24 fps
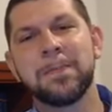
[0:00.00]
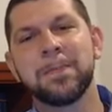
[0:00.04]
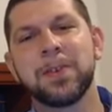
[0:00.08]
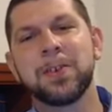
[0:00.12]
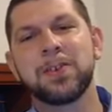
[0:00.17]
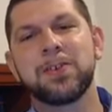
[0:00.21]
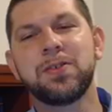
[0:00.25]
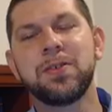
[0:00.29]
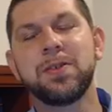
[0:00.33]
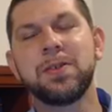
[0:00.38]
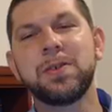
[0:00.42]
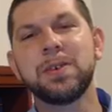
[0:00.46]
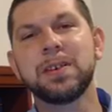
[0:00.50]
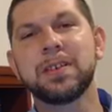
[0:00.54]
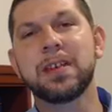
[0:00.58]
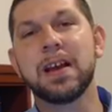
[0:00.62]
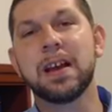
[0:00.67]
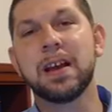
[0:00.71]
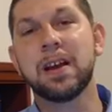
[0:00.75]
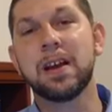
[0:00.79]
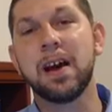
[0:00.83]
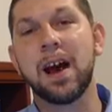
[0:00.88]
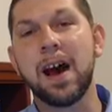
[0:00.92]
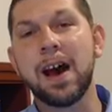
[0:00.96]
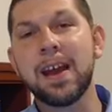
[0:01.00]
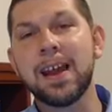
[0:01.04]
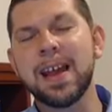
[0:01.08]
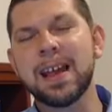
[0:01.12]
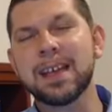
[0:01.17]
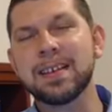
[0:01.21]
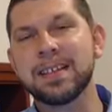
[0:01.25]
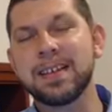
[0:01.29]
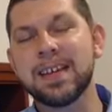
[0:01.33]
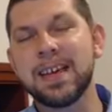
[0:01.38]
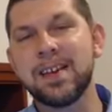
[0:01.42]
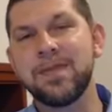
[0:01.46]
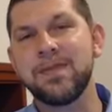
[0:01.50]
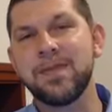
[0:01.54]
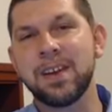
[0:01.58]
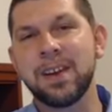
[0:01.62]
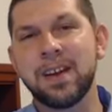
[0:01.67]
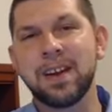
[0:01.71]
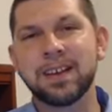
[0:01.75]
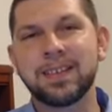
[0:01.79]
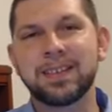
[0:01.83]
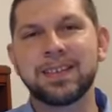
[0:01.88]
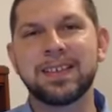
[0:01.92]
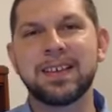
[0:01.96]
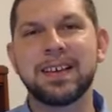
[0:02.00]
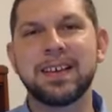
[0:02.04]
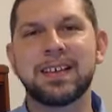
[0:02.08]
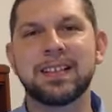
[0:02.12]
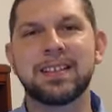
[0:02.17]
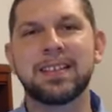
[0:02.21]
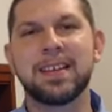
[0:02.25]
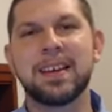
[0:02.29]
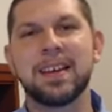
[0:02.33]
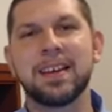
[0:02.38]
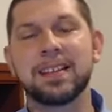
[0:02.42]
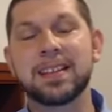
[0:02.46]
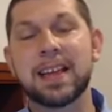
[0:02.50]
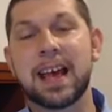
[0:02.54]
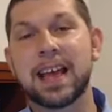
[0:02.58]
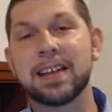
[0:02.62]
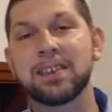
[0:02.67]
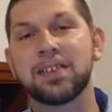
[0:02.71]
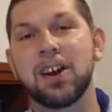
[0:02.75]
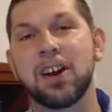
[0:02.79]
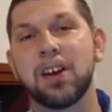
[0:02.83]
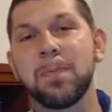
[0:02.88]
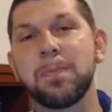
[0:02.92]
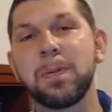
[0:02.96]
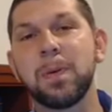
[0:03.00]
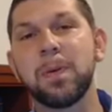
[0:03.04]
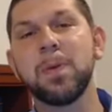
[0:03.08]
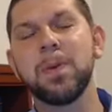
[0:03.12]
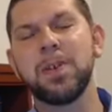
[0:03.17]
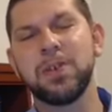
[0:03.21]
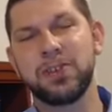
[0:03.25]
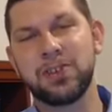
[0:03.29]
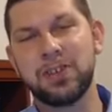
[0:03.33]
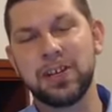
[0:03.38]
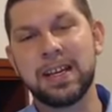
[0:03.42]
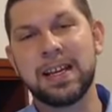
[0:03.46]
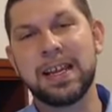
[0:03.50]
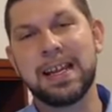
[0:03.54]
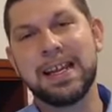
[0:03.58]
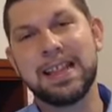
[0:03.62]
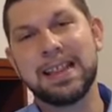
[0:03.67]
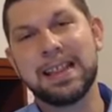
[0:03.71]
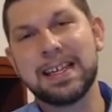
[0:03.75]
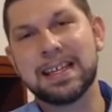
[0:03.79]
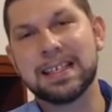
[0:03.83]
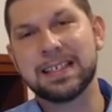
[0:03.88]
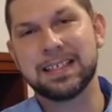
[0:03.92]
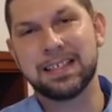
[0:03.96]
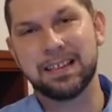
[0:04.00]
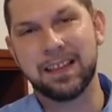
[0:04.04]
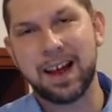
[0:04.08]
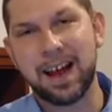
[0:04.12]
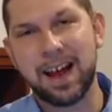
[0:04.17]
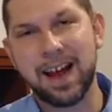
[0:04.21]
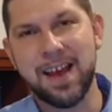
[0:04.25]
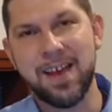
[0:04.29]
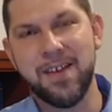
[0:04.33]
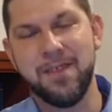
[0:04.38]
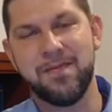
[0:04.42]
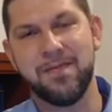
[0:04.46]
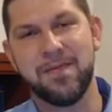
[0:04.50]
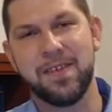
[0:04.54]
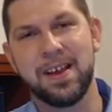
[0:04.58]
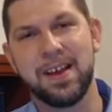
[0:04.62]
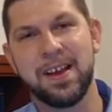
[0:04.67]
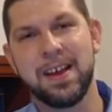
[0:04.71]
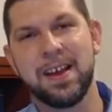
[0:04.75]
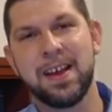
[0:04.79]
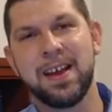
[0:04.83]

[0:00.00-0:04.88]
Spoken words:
The truth is that God has given us these things as our portion in this life.